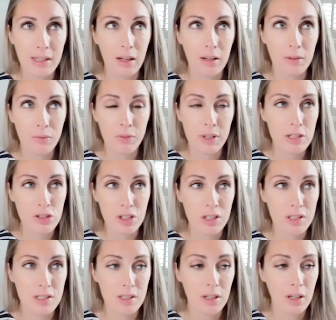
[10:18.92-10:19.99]
get
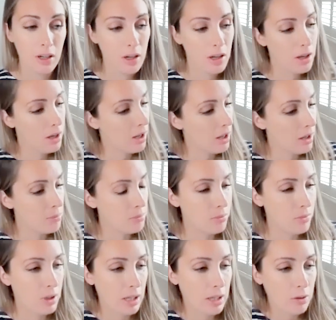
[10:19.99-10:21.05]
featured
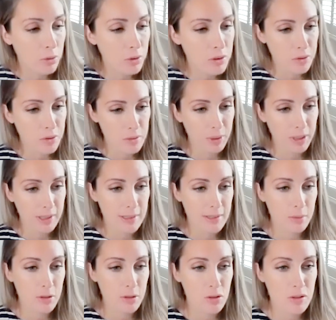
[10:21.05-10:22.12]
um, in all sorts of
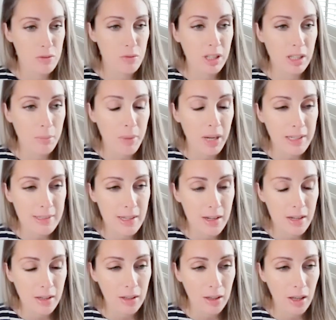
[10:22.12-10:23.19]
places, which was really
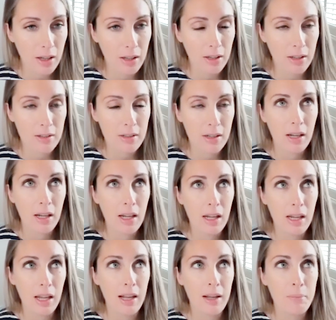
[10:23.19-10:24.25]
amazing. And
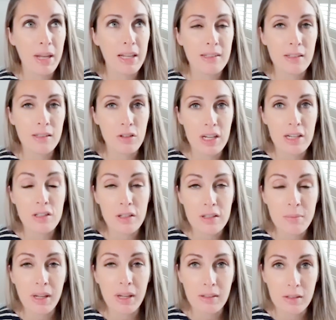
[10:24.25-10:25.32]
it makes such, it
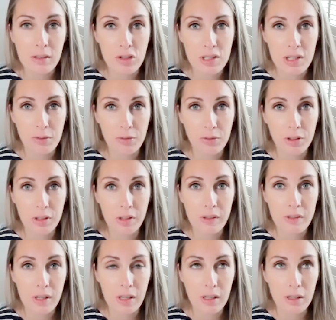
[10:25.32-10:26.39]
does make such a
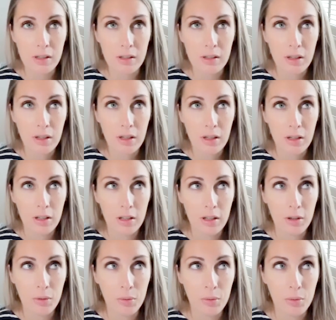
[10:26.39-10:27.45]
difference. And
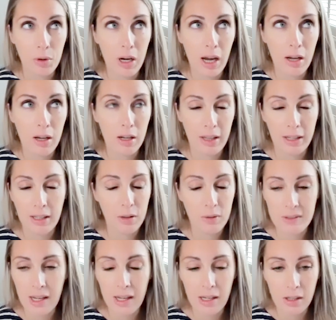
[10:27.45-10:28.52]
you, like you
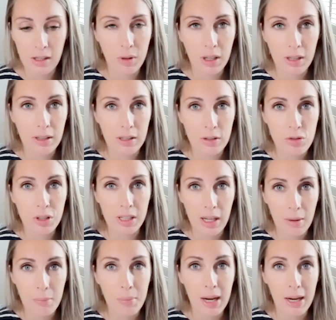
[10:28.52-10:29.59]
say, you can literally
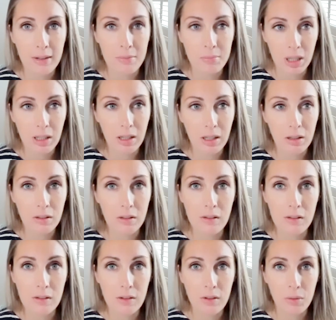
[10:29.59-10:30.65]
impact
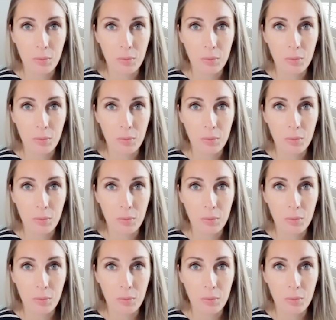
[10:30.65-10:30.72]
millions